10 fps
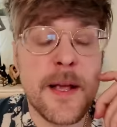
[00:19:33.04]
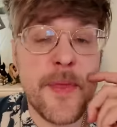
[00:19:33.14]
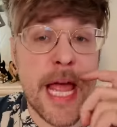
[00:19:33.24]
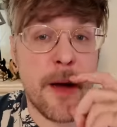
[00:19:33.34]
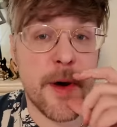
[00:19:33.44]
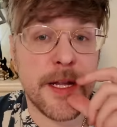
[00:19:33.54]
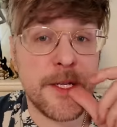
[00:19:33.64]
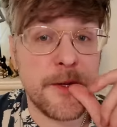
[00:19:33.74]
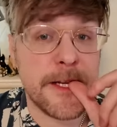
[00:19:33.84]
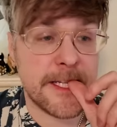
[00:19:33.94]
something I wanna
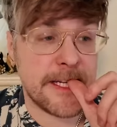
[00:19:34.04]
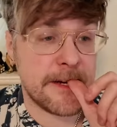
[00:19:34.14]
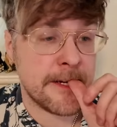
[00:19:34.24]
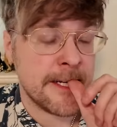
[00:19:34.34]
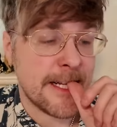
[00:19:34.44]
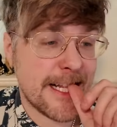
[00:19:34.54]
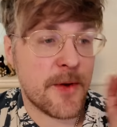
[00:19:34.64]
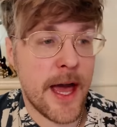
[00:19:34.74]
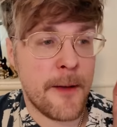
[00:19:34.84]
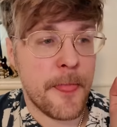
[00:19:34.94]
do this year.
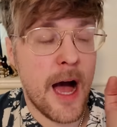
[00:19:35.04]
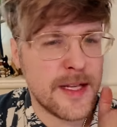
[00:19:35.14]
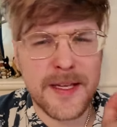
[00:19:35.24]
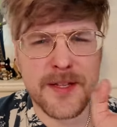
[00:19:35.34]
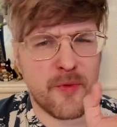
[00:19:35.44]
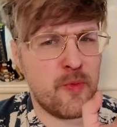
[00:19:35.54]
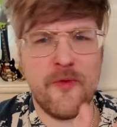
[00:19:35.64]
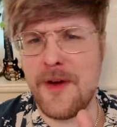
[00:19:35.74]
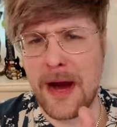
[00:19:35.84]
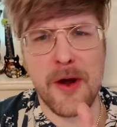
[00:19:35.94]
Okay, this is
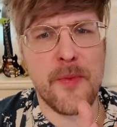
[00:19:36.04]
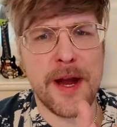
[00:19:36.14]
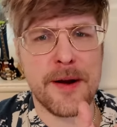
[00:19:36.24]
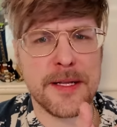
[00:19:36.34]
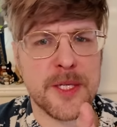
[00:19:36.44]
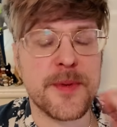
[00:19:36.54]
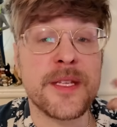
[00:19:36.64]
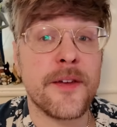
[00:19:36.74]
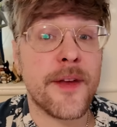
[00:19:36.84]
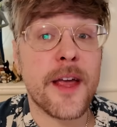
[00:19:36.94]
very weird and
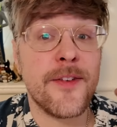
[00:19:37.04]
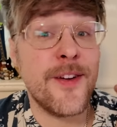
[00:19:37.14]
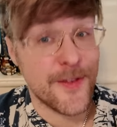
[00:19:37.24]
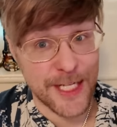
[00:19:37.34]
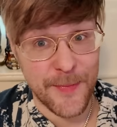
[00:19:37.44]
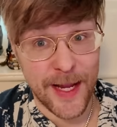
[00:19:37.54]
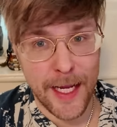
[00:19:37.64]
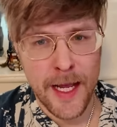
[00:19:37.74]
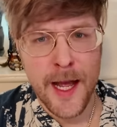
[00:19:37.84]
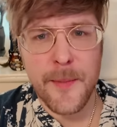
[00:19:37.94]
specific to
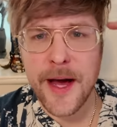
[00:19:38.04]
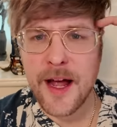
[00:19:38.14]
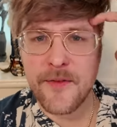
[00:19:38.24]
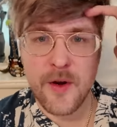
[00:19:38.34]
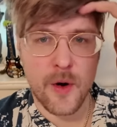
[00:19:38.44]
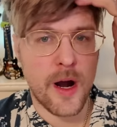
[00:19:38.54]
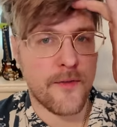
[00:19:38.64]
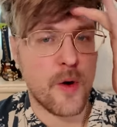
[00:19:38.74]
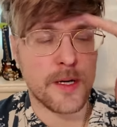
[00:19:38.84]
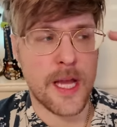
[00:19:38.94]
me, but of
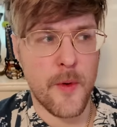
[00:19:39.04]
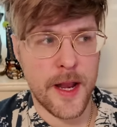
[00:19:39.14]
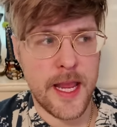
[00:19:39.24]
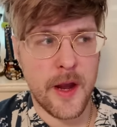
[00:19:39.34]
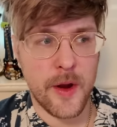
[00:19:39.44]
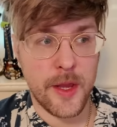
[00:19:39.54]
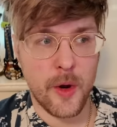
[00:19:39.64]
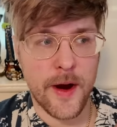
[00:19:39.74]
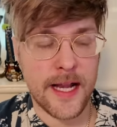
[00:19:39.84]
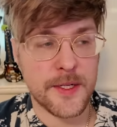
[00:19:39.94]
course I wanna hear
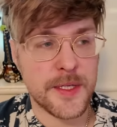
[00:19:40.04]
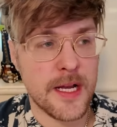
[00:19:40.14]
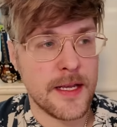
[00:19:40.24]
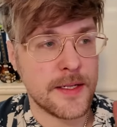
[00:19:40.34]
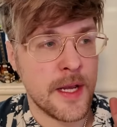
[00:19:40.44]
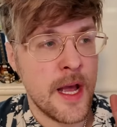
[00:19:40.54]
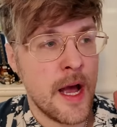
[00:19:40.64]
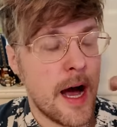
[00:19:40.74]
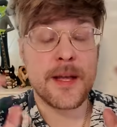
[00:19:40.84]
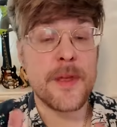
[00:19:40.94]
your answers on this.
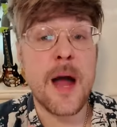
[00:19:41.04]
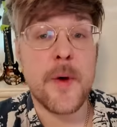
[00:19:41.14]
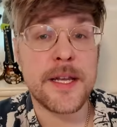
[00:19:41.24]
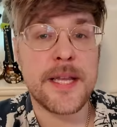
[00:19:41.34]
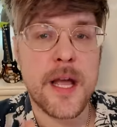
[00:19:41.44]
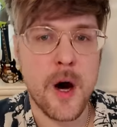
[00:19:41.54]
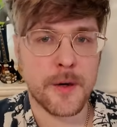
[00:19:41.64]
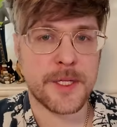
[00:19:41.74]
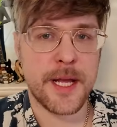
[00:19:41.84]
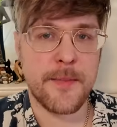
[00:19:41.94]
Something I wanna take
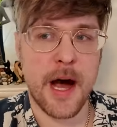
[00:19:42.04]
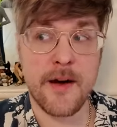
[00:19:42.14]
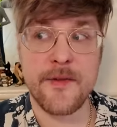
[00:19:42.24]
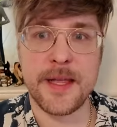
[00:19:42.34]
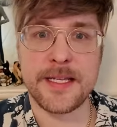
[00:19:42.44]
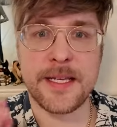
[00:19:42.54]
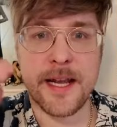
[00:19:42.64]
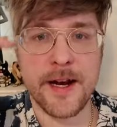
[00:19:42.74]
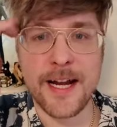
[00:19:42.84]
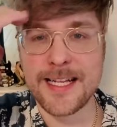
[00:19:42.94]
ownership of this
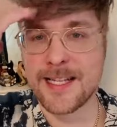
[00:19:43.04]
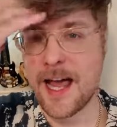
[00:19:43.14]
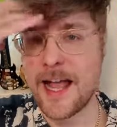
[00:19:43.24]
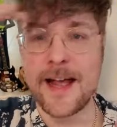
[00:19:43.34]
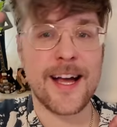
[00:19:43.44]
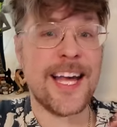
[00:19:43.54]
year is like